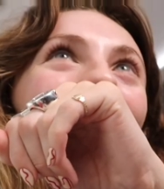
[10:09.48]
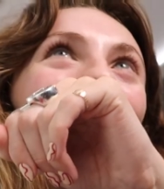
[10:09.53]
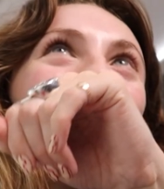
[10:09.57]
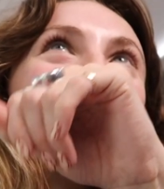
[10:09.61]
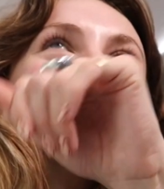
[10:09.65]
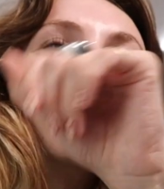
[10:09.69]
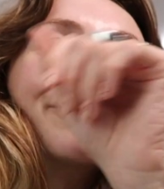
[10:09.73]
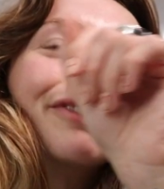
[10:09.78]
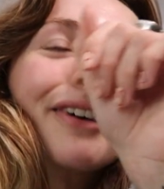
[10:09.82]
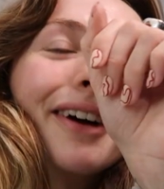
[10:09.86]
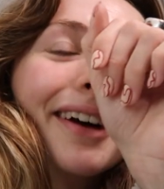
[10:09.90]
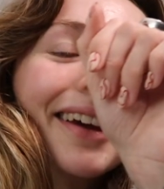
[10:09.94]

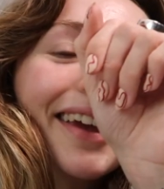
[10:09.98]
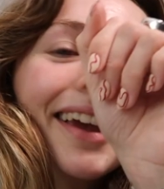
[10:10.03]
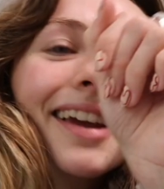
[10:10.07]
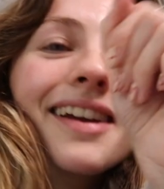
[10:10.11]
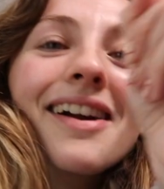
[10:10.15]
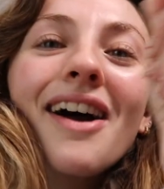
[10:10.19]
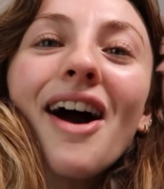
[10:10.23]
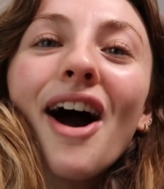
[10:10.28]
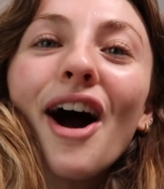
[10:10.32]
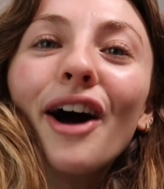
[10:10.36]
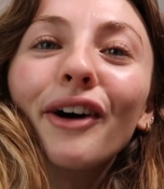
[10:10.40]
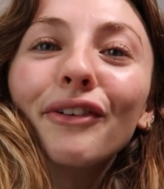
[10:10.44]
It's
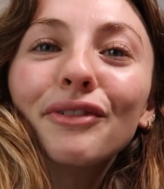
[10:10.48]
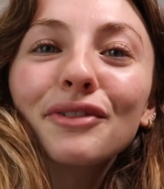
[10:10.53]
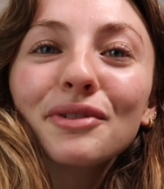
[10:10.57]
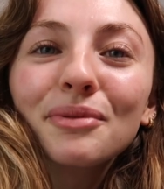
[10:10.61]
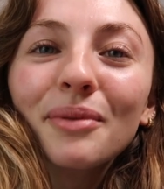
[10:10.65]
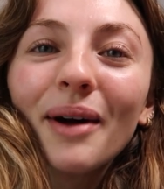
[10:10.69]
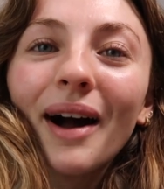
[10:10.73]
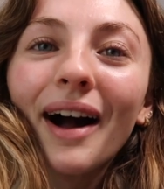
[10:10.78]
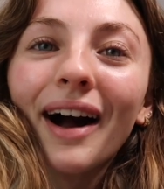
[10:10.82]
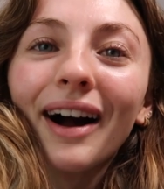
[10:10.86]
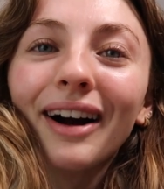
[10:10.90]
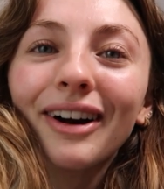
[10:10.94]
fucking
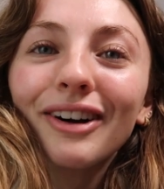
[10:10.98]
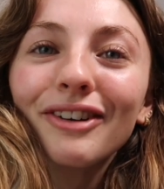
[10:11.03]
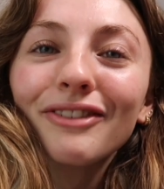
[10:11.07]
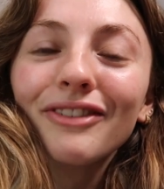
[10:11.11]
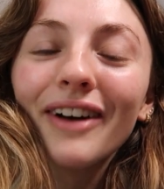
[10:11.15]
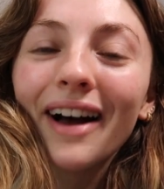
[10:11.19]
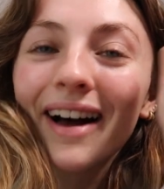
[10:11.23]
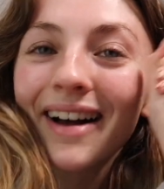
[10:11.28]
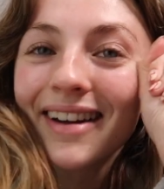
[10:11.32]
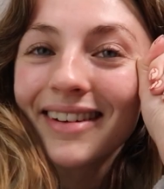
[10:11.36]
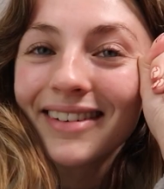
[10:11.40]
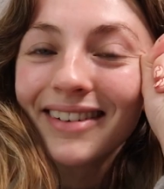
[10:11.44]
12:30
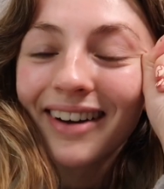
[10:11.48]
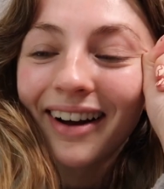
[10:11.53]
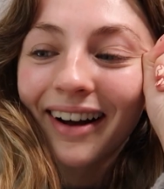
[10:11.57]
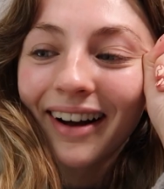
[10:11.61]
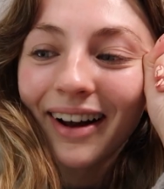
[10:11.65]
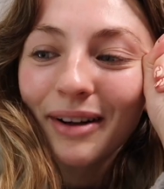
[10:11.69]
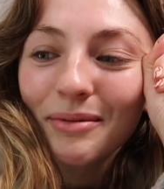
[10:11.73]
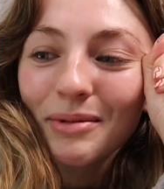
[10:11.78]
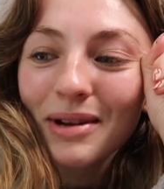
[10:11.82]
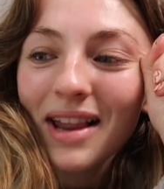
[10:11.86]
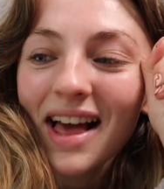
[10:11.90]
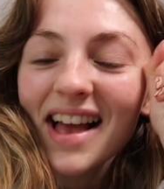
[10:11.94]
at
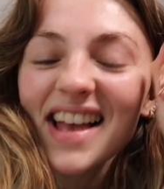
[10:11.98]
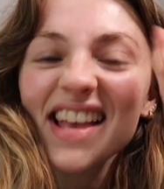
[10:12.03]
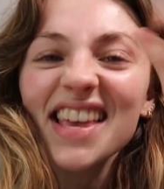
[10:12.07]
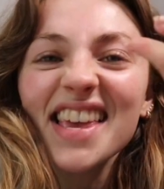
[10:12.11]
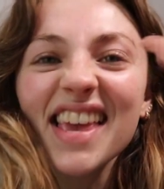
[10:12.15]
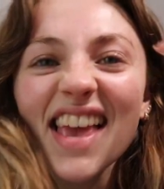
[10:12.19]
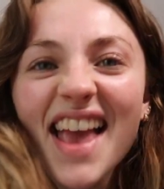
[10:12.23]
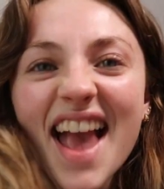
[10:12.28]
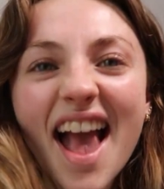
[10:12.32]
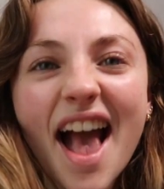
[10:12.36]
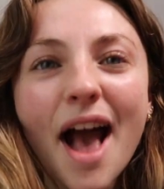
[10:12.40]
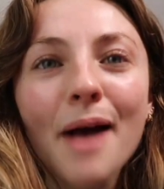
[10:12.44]
night. We're like,
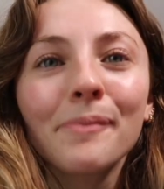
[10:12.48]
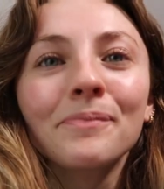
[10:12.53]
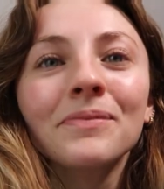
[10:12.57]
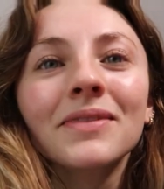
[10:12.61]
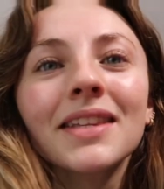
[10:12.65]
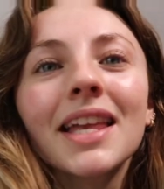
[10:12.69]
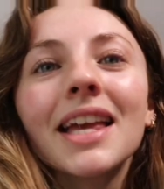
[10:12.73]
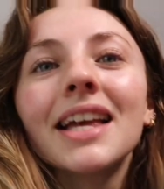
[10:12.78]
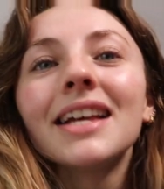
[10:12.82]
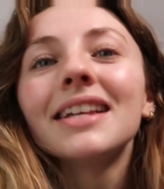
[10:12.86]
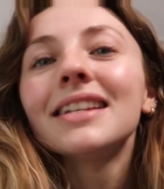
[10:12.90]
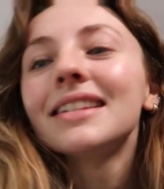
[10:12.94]
yeah,
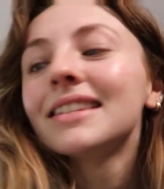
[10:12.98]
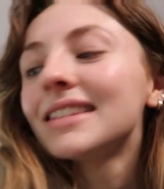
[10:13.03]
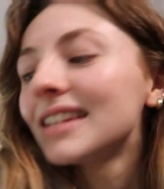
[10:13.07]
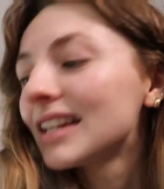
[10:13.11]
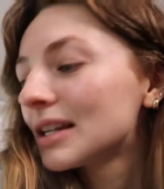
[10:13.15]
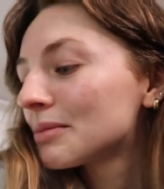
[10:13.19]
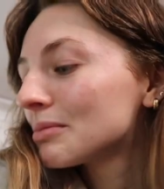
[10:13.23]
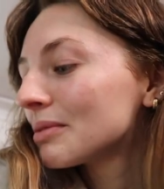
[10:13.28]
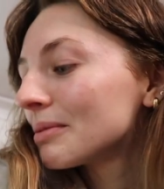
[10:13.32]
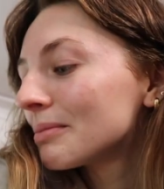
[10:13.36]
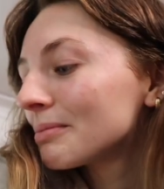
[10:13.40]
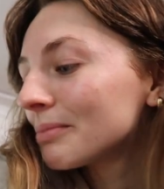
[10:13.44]

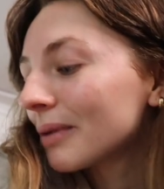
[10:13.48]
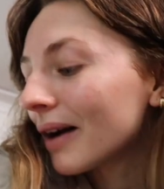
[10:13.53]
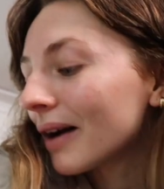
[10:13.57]
cinnamon